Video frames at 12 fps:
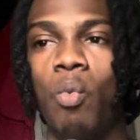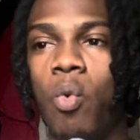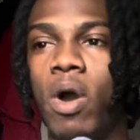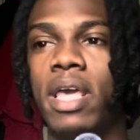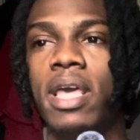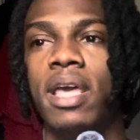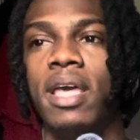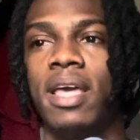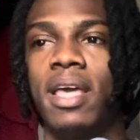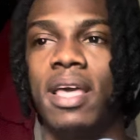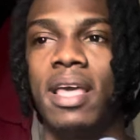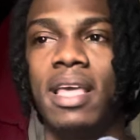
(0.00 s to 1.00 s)
why
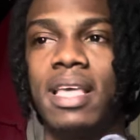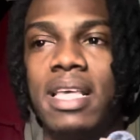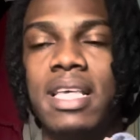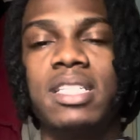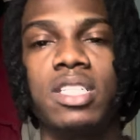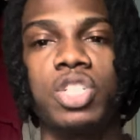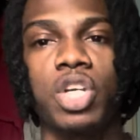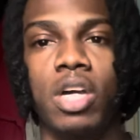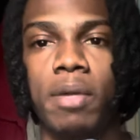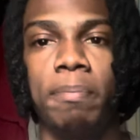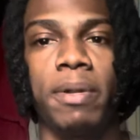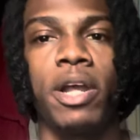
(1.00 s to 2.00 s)
he's such a
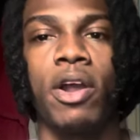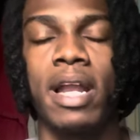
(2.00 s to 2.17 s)
good player.